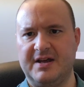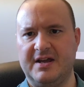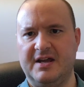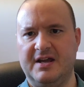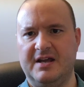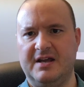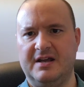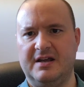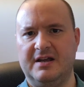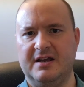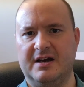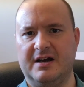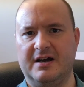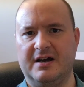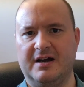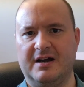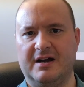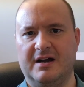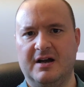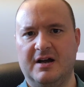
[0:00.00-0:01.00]
they
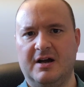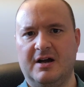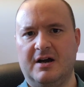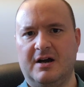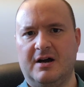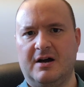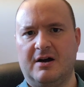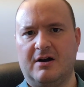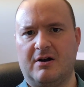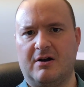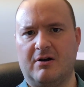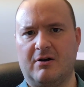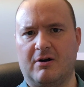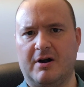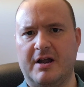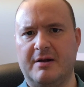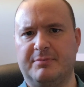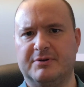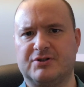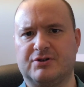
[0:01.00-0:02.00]

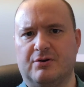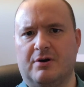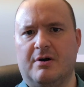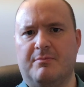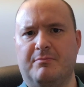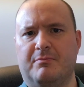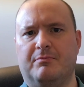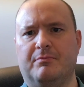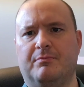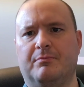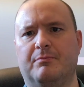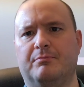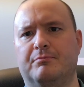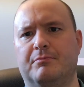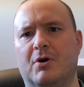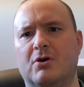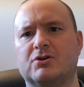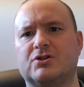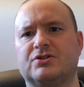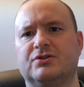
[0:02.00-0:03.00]
are able to
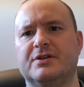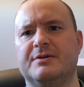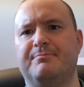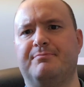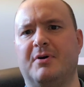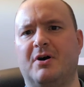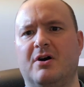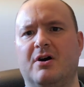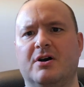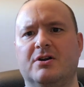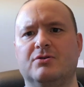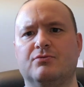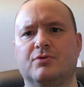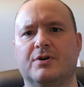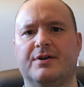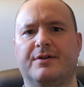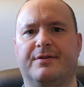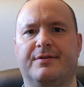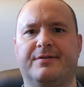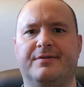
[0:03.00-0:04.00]
emotionally
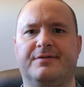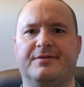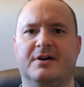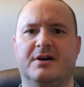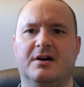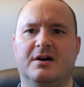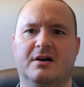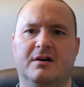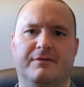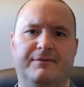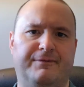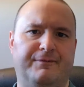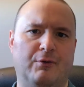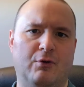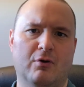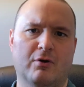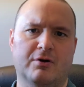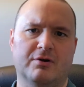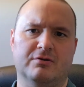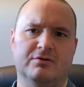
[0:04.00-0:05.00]
bond with
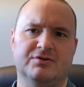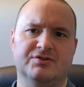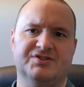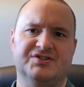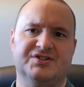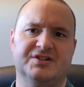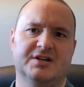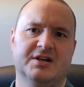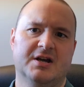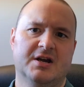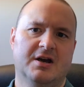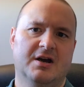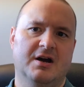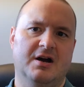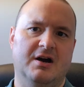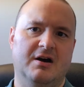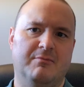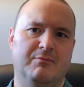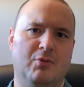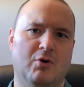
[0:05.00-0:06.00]
foreigners
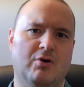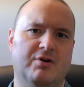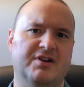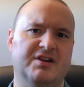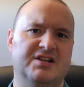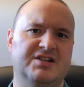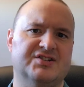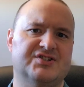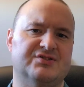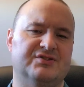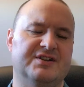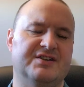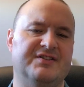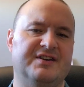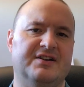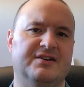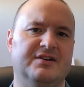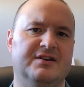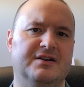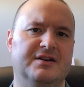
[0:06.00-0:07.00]
uh, more easily
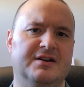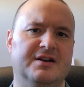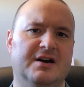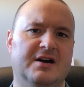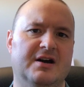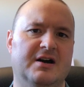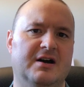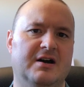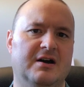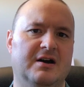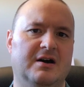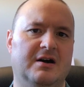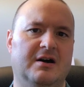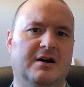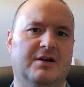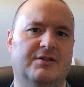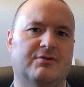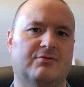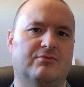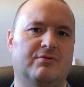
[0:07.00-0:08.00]
than
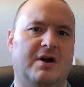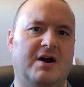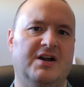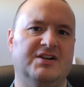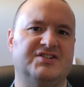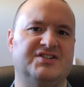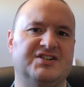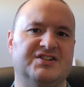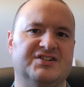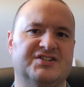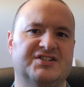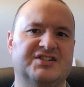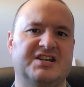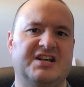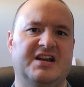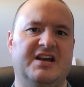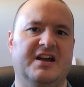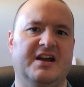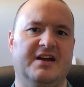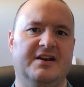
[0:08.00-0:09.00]
uh, other risings
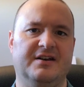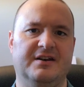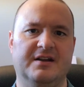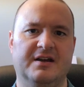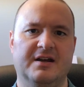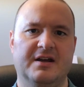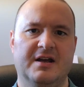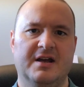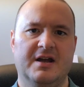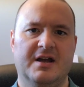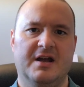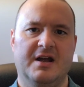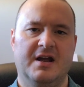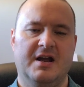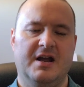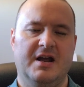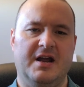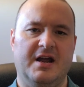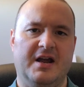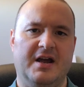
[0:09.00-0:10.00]
can.
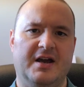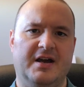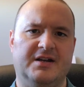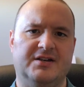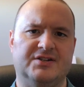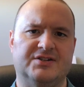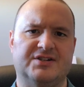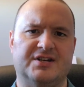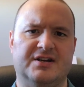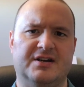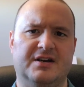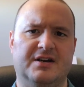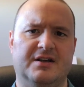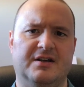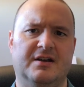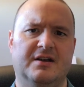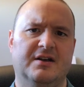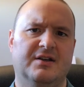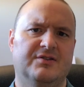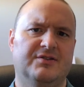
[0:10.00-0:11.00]
And
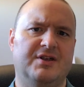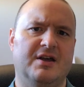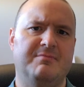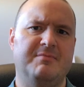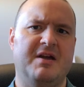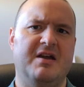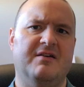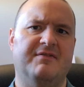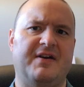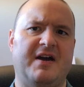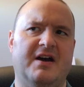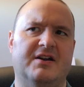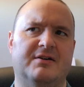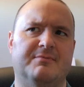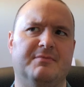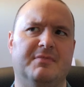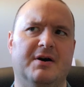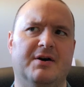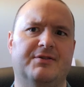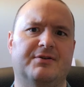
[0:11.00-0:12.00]
uh, they may have
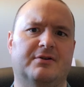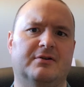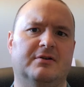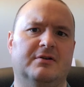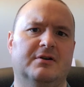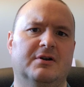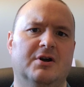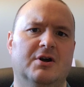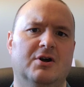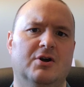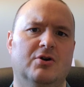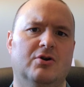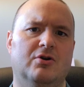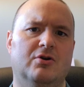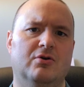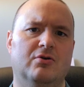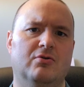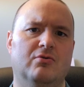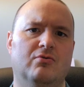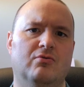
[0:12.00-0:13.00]
had a mother
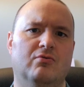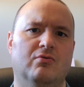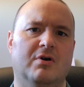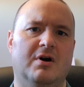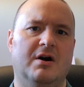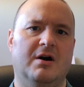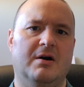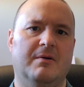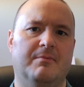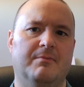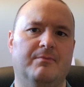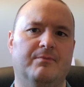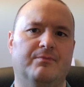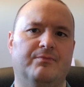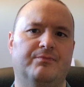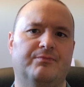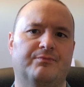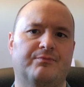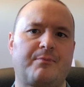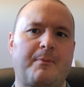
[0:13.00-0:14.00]
who
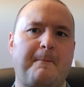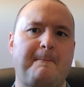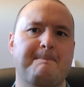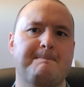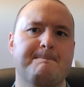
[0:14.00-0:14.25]
um,